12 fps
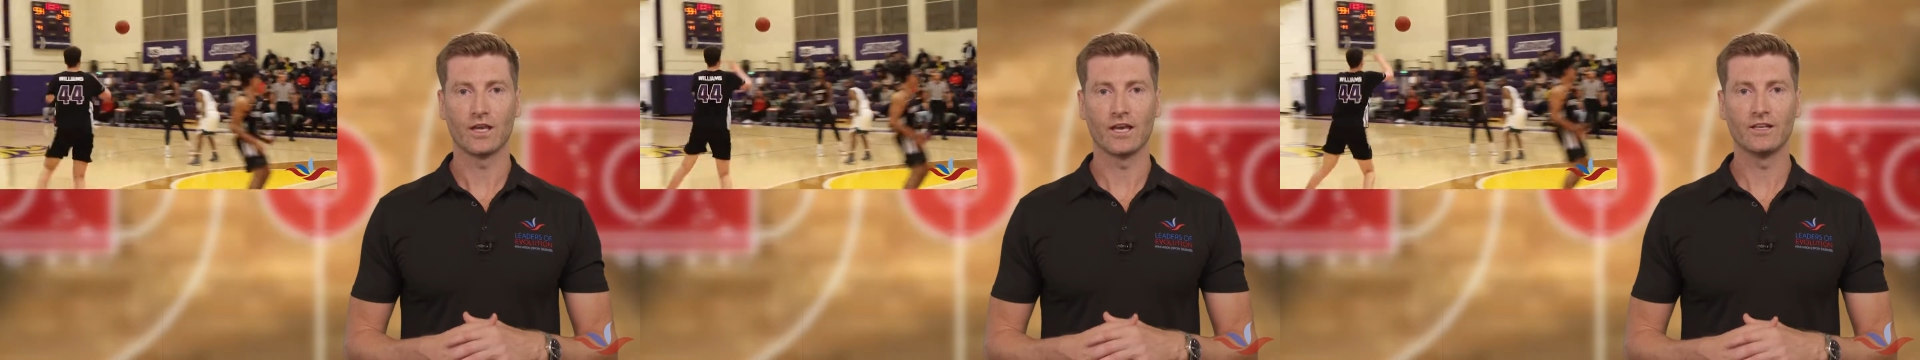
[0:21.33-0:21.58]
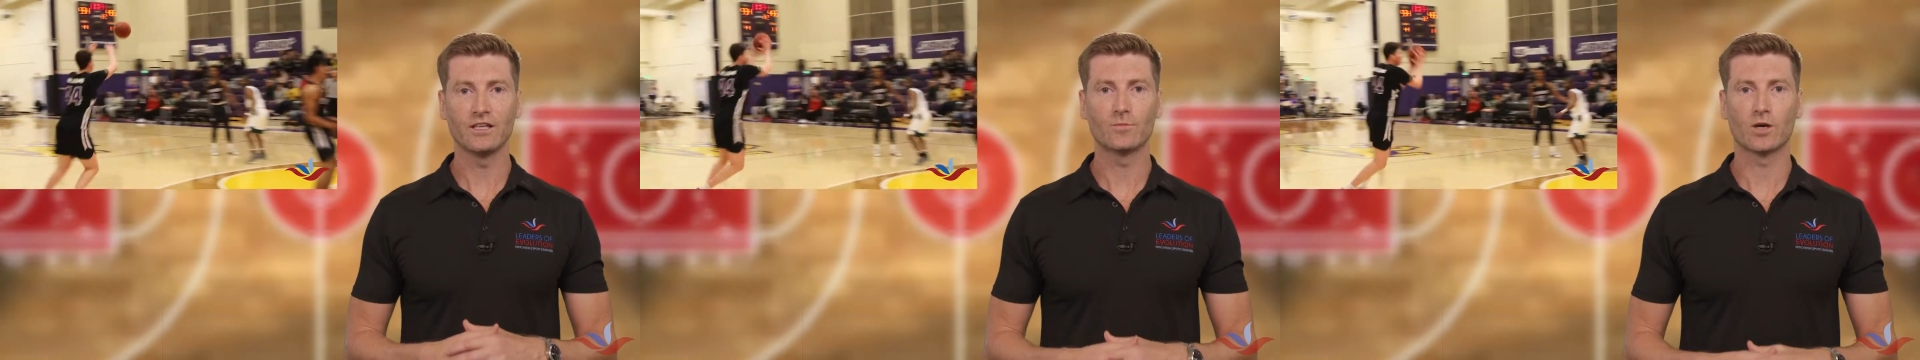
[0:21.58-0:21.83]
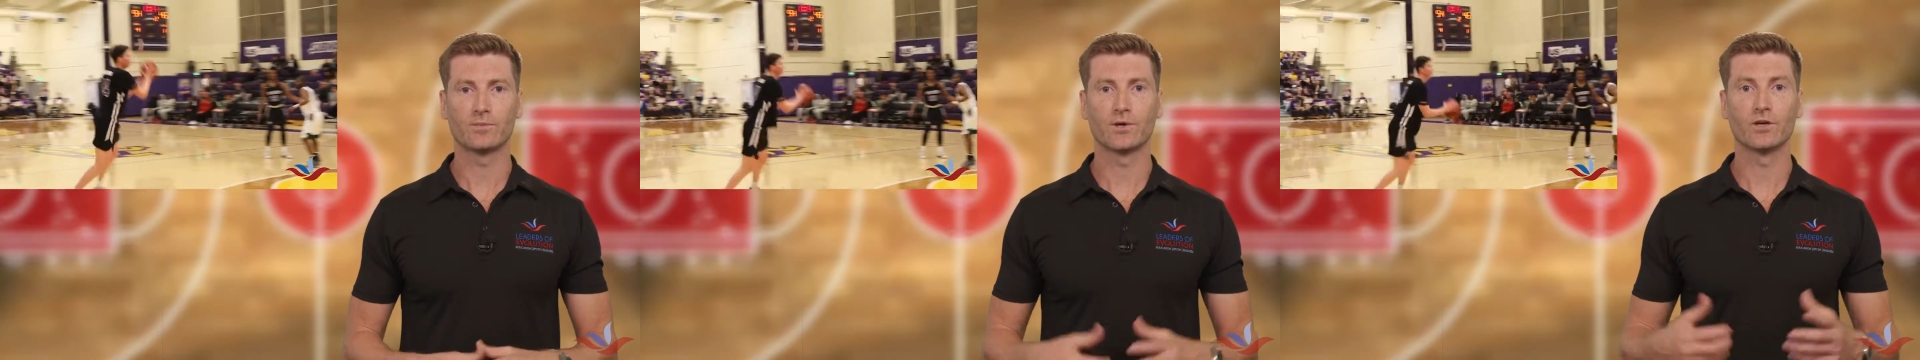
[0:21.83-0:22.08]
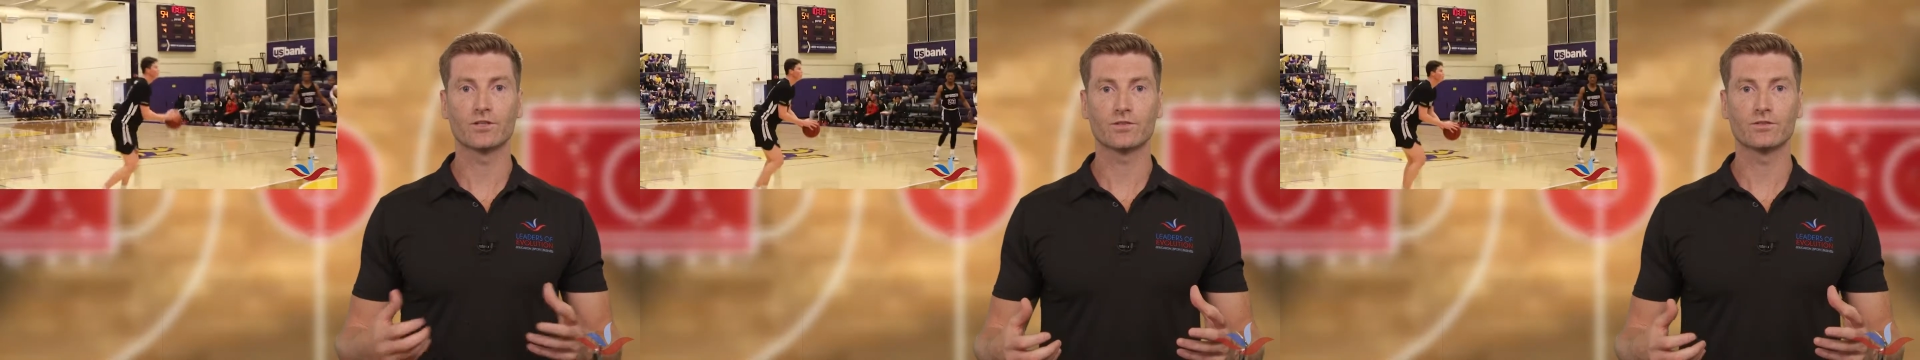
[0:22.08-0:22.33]
and in my
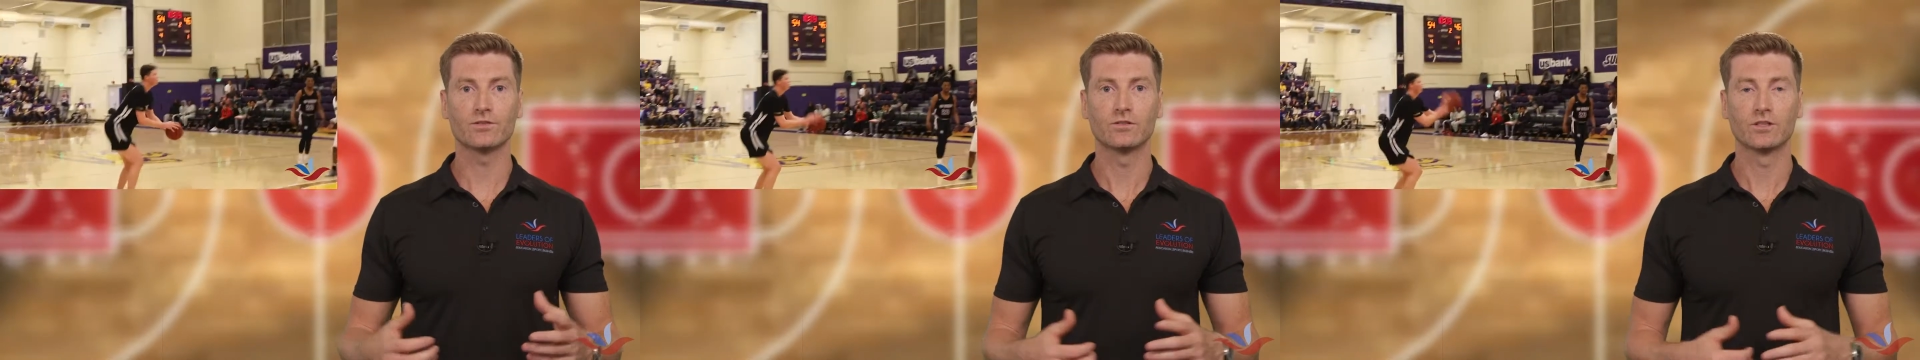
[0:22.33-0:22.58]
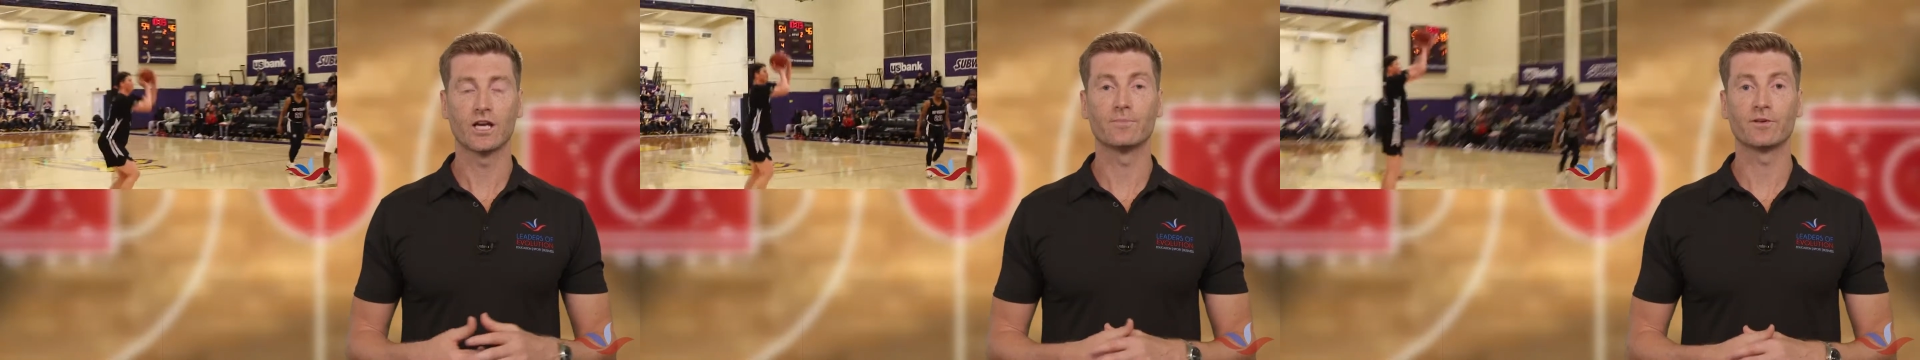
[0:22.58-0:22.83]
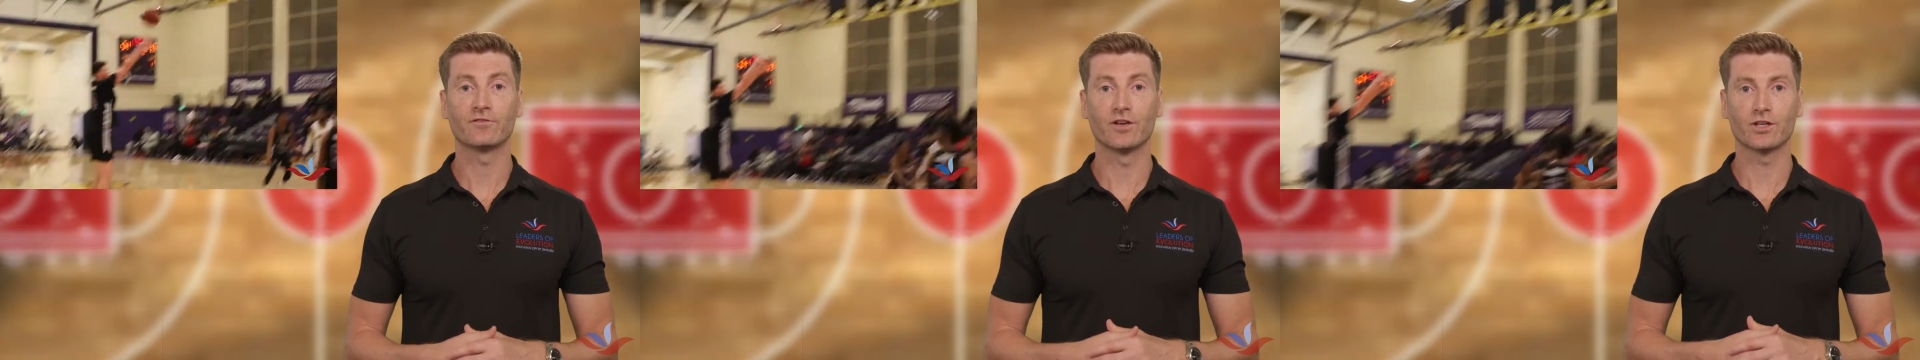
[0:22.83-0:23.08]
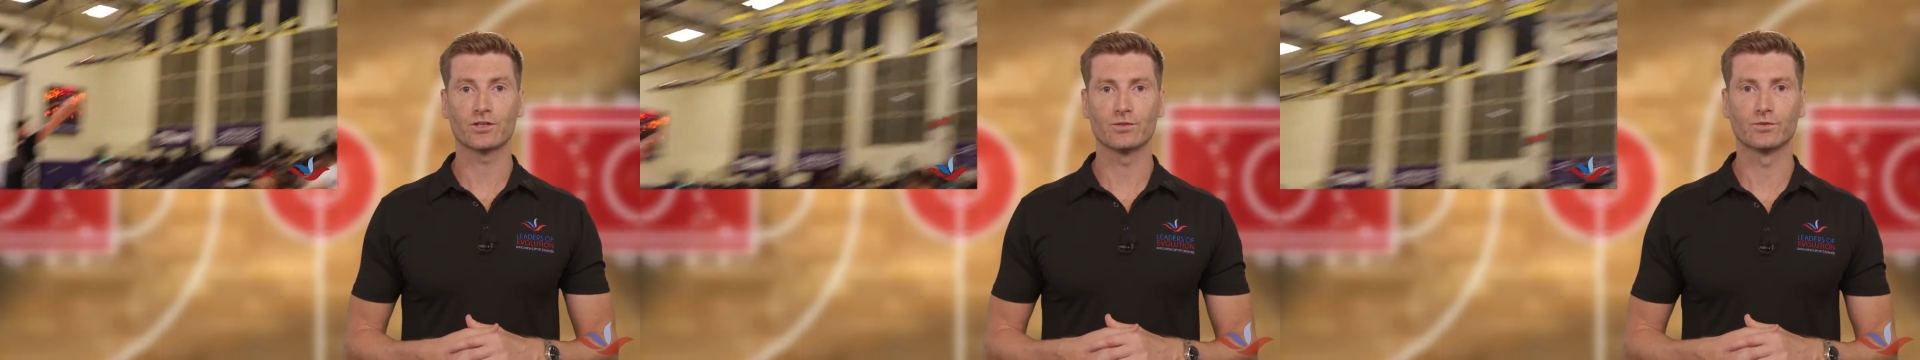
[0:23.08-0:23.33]
personal and
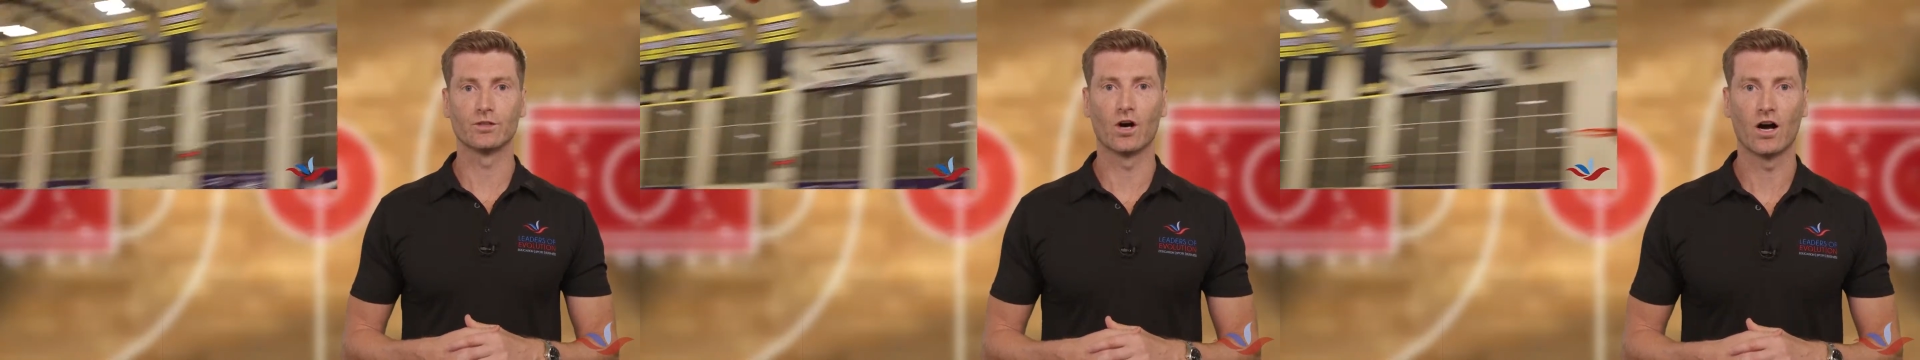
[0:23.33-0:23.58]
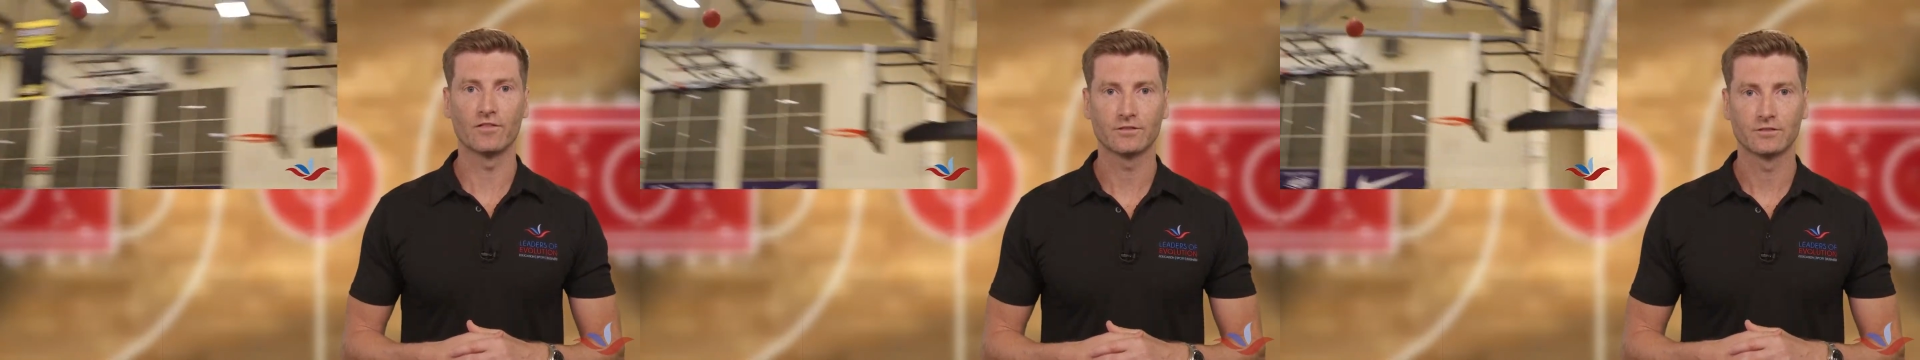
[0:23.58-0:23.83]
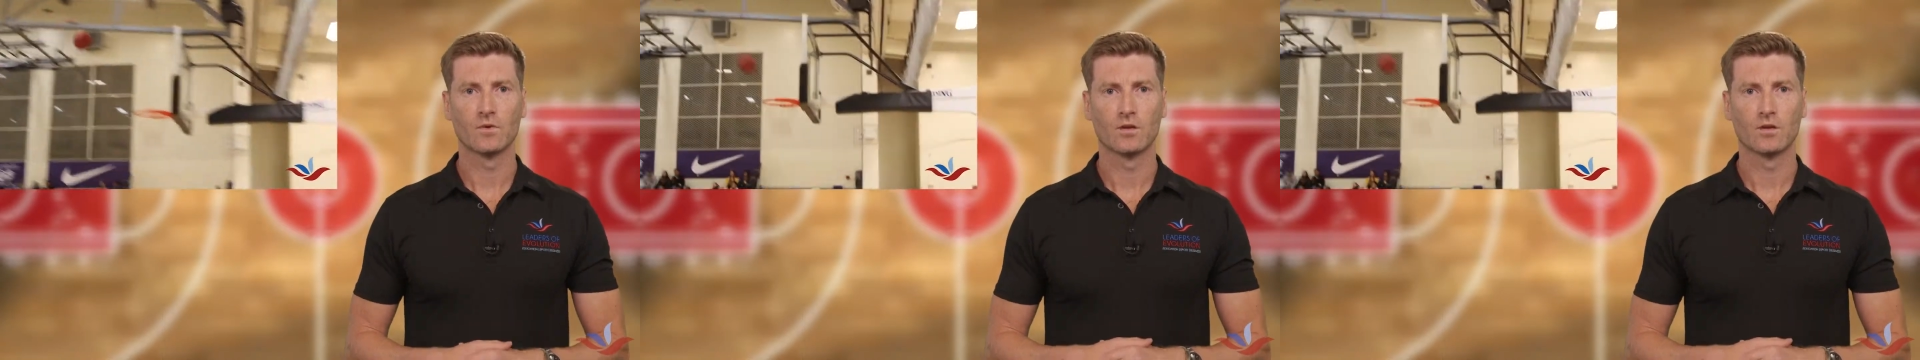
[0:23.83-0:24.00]
professional life.